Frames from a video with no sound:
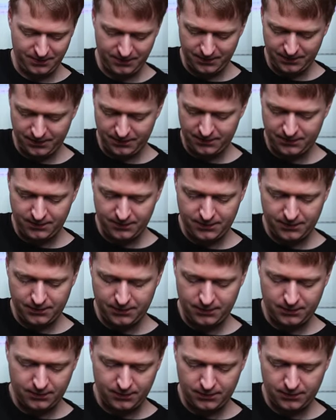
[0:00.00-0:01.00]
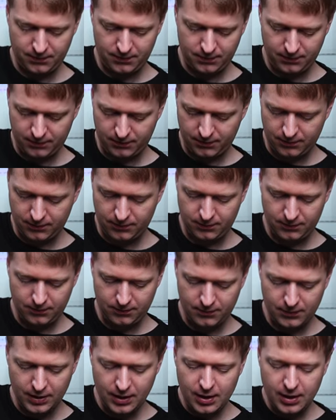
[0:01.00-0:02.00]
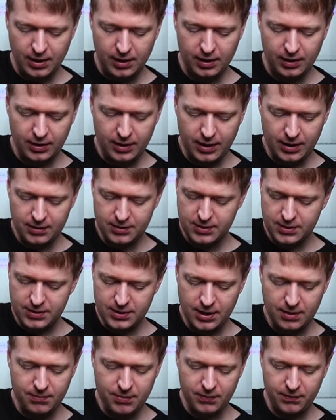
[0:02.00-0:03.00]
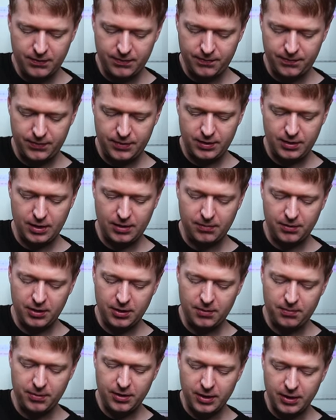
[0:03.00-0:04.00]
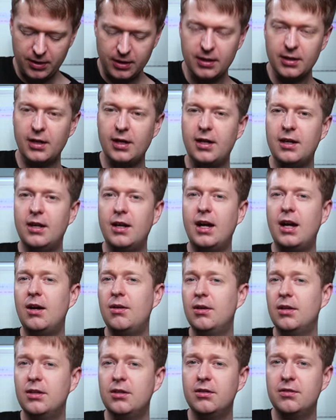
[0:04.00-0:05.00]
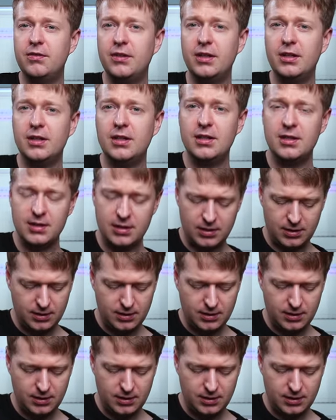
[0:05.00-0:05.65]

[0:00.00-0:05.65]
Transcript: And again, it's the same rhythm, and we're going to bring in an, our little finger